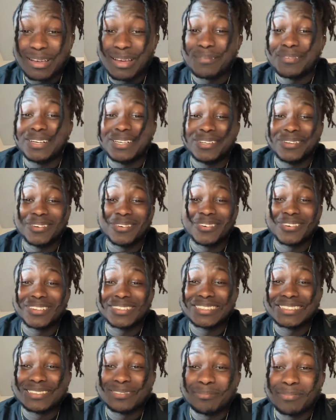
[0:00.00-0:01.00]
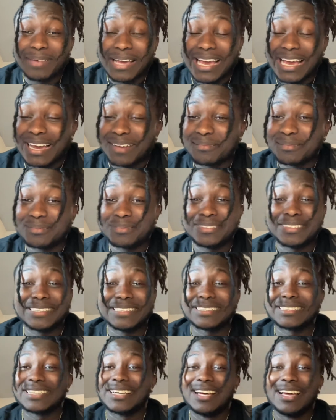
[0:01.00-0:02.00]
happy that the Hornets is back. I'm
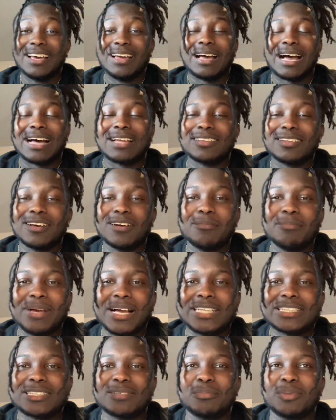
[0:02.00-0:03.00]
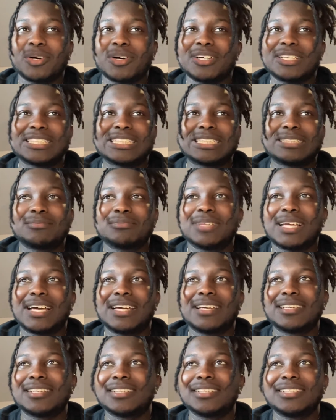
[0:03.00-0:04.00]
just I love basketball. It seems
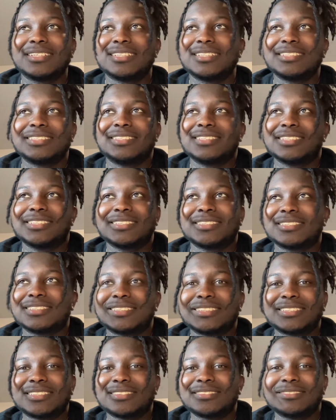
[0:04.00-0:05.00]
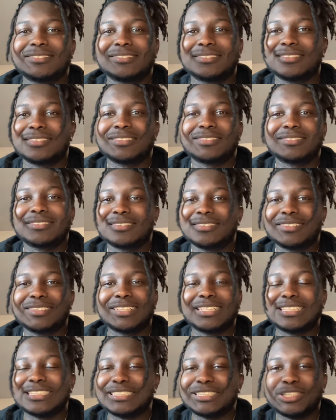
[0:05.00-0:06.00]
like it just
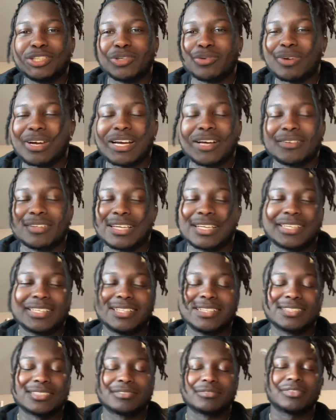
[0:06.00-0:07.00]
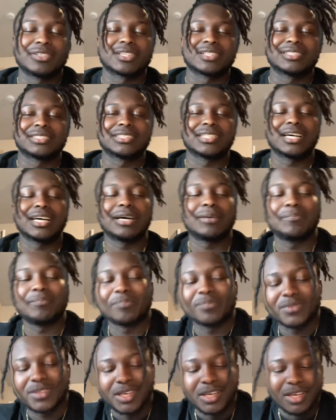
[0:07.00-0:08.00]
is year round. Like it doesn't fucking stop.
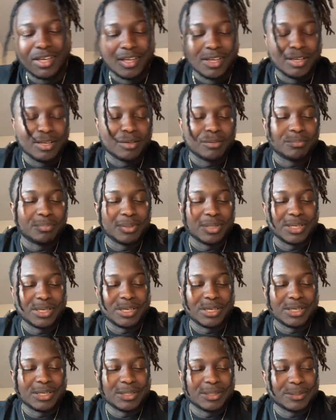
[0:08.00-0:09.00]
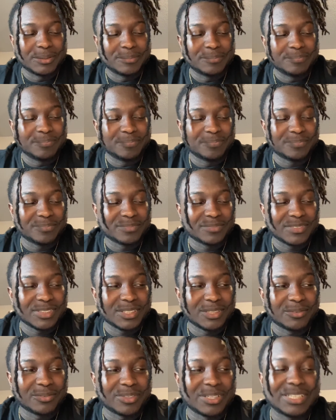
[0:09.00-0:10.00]
But um,
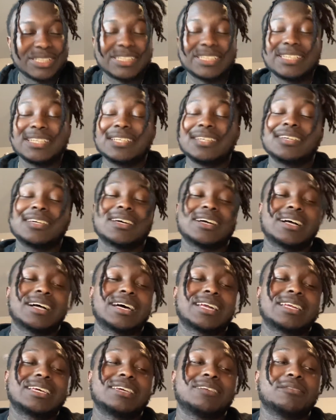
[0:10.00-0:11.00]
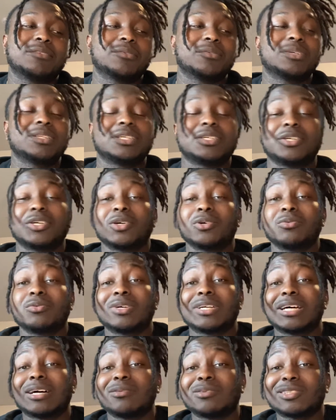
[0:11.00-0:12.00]
really, I didn't even really know
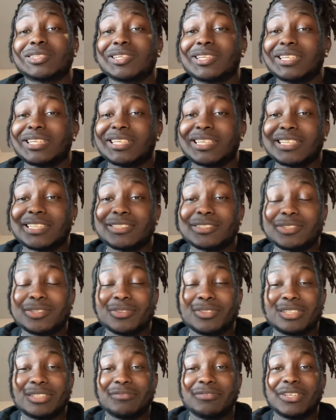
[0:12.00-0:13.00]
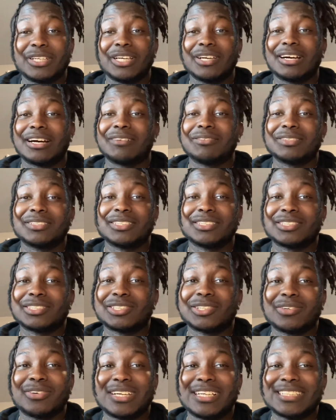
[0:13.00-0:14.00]
what I was gonna get into in this video. I was just
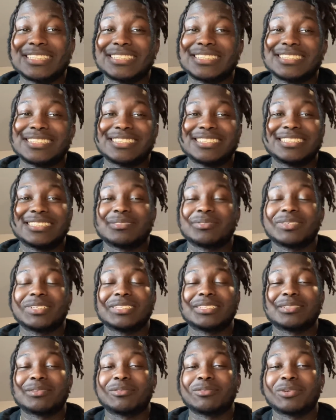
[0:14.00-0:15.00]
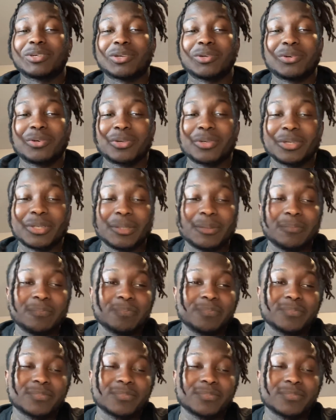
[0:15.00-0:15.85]
so anxious and just wanted to record.